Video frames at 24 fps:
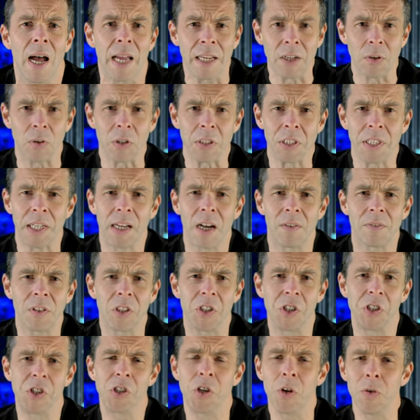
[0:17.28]
I'm going to cover
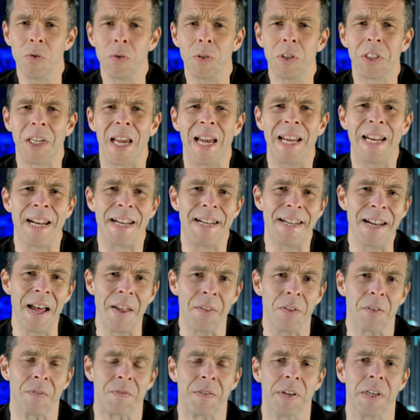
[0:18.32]
shoes in
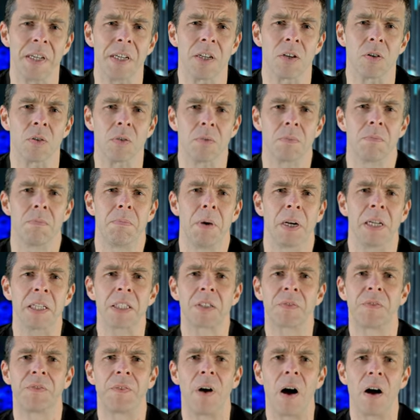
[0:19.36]
another video, but
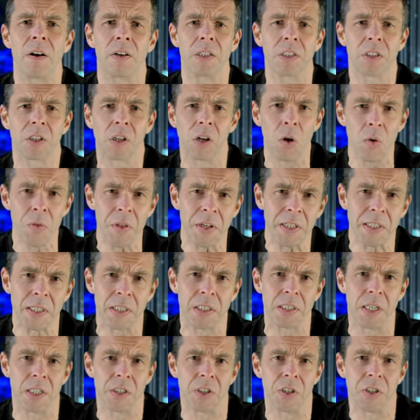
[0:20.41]
as far as clothing
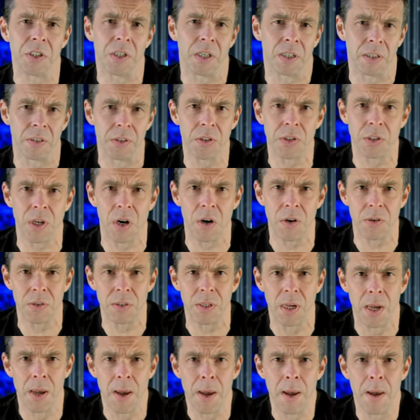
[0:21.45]
decisions are
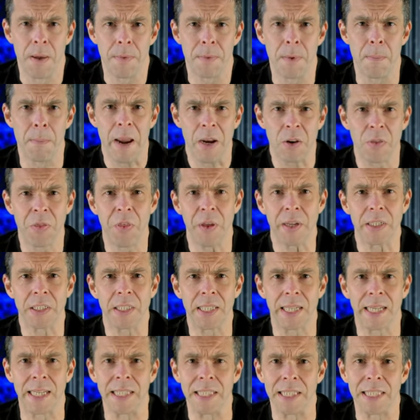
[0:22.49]
concerned, the main things
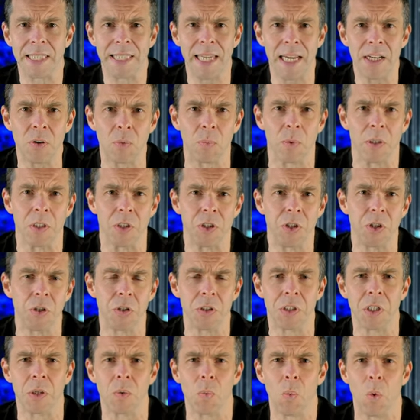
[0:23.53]
to consider when
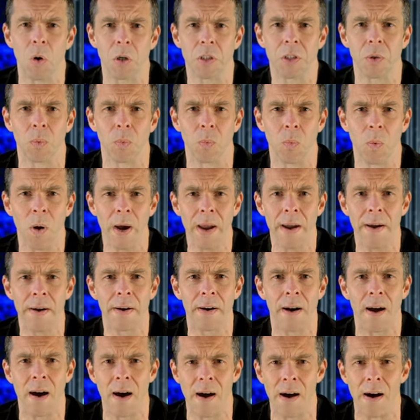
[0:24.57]
choosing what to
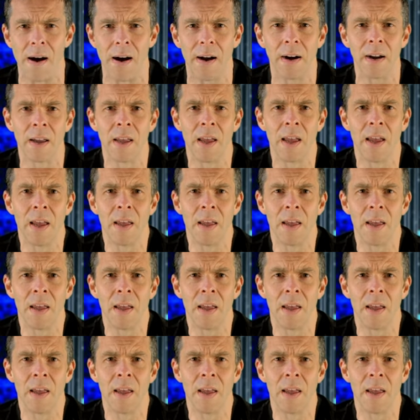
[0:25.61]
wear are